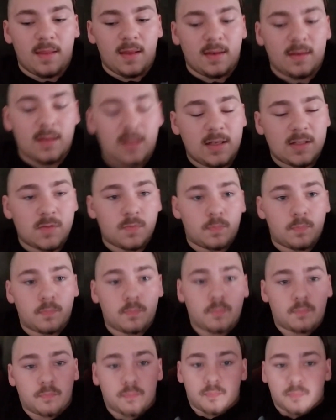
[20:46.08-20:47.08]
that's
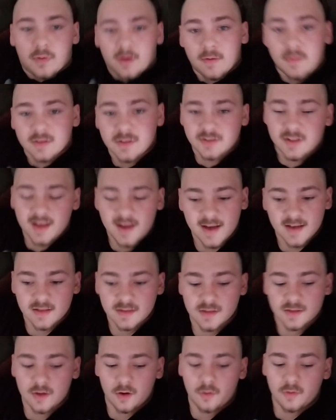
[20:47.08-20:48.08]
pretty much that.
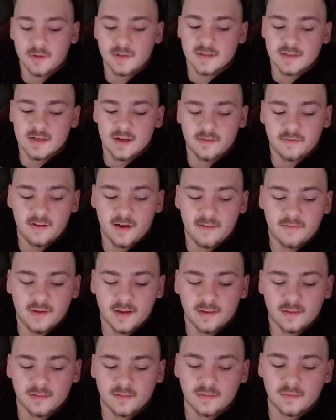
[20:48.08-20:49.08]
So instead of
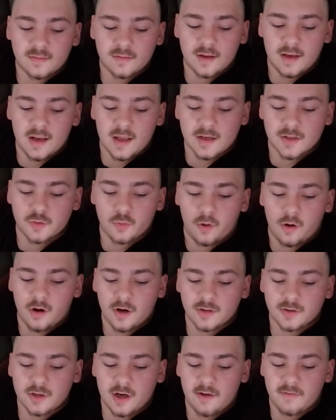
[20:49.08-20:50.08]
having an actual
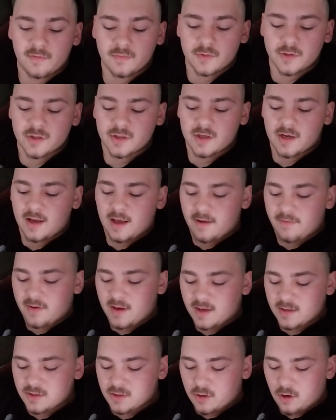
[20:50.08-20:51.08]
hard drive, I'm just gonna have an
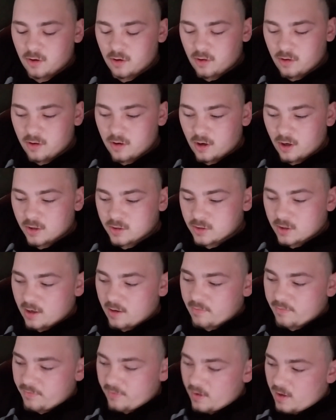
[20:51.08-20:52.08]
external hard
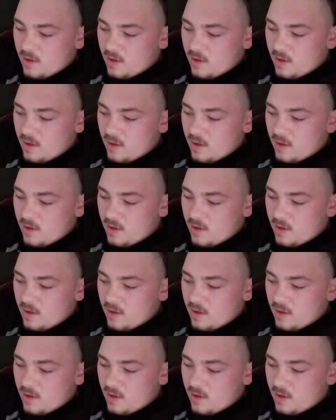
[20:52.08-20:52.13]
drive.